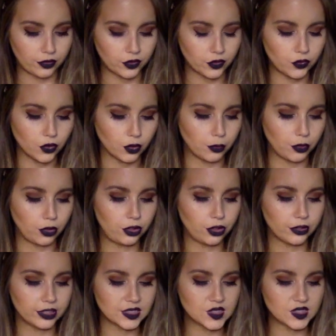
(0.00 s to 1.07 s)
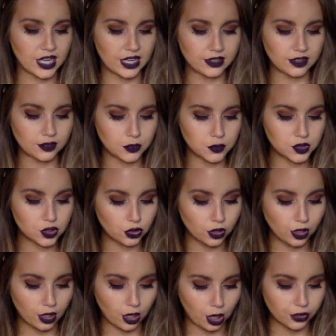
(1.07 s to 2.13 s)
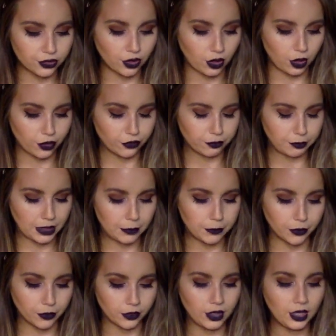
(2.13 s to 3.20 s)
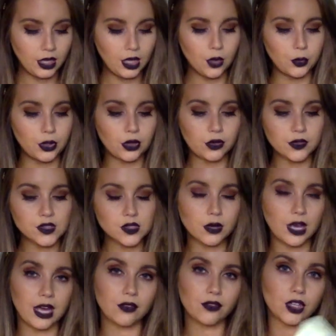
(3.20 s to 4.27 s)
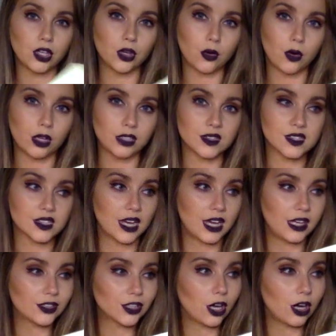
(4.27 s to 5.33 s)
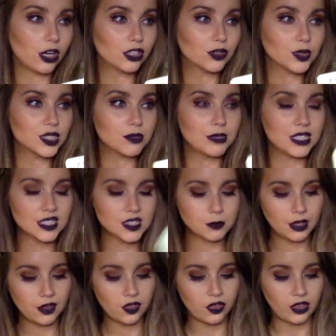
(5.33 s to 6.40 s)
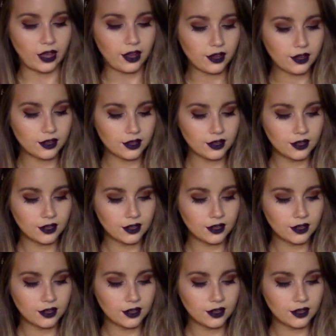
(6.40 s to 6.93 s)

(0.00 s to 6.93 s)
the full moon you're extending those to a lot of people. We also have the go outside card, which makes me think